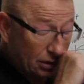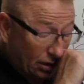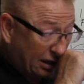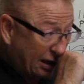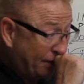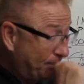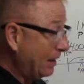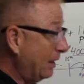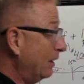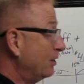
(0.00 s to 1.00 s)
Okay,
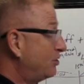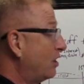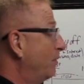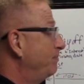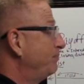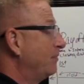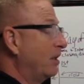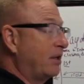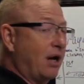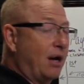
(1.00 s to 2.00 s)
so
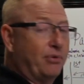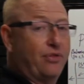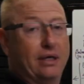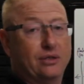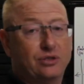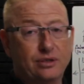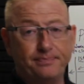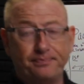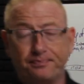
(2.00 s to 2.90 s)
couple things.